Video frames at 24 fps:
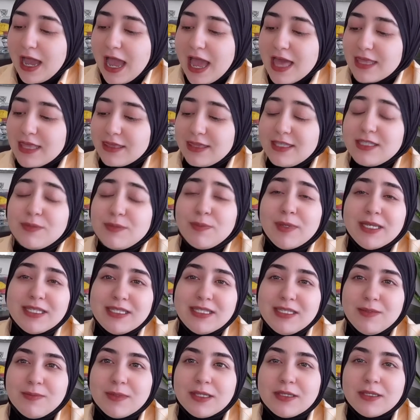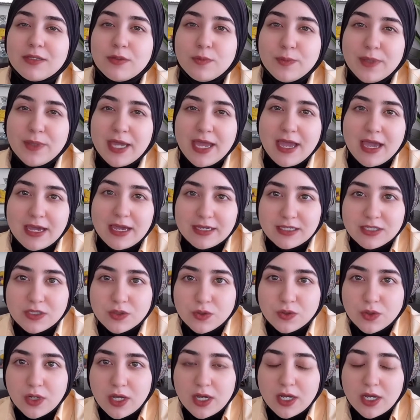And this might seem a little bit
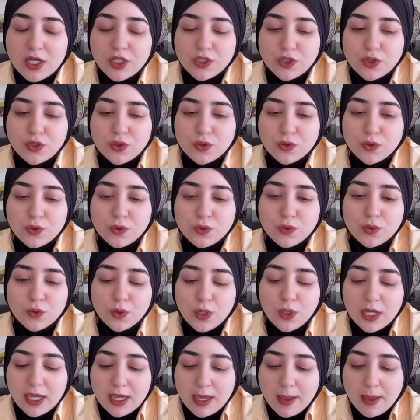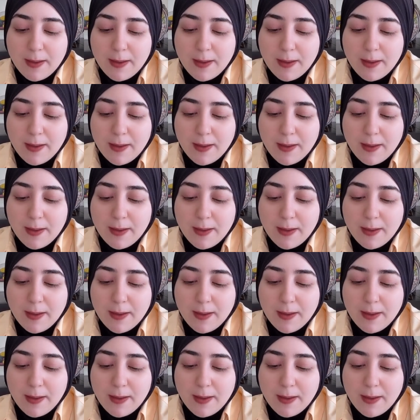extra to